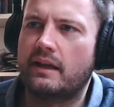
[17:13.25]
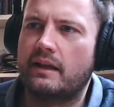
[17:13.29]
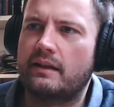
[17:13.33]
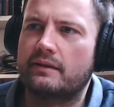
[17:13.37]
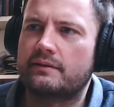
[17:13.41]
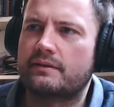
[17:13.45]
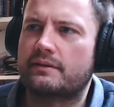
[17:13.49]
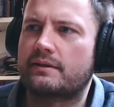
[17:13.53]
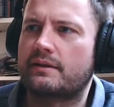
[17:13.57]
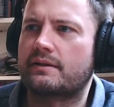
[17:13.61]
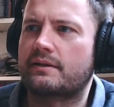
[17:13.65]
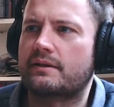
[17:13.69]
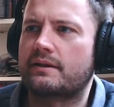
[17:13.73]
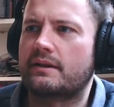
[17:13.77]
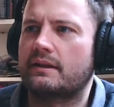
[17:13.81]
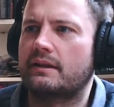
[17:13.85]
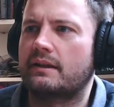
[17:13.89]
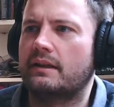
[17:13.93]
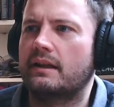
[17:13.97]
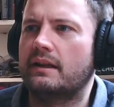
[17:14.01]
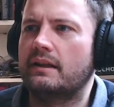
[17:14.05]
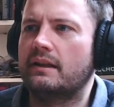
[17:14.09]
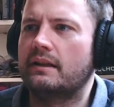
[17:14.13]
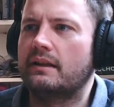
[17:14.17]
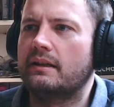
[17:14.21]
It's
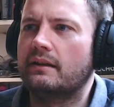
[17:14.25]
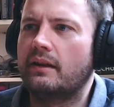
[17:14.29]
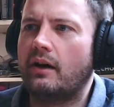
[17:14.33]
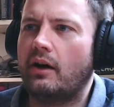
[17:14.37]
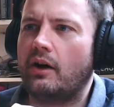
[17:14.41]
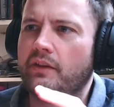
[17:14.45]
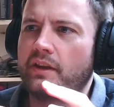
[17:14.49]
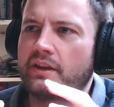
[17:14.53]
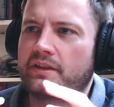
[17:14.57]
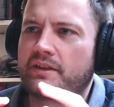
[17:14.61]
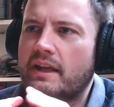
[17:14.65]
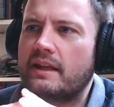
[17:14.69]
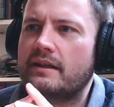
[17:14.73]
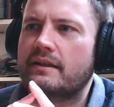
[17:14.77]
all this